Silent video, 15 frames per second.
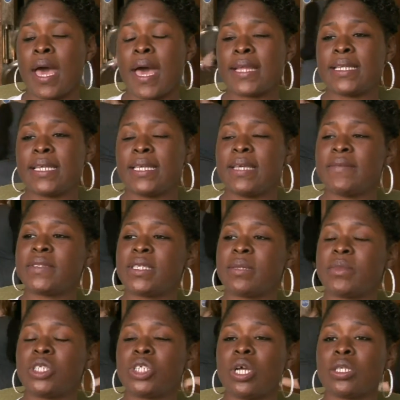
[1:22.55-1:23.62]
and it gives
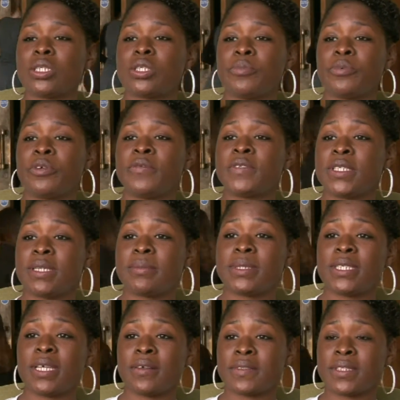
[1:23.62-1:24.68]
them the chance to prove to
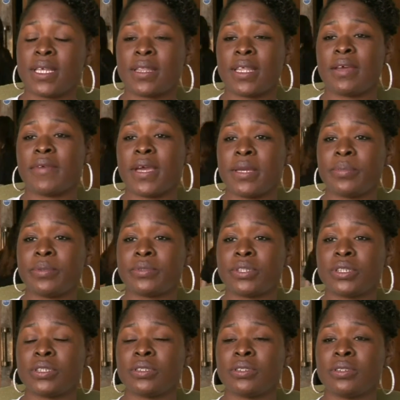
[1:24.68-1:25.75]
themselves that they're able
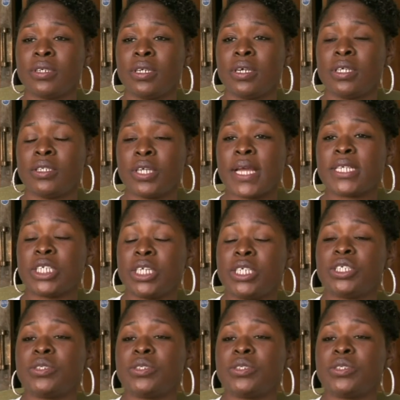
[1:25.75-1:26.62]
to actually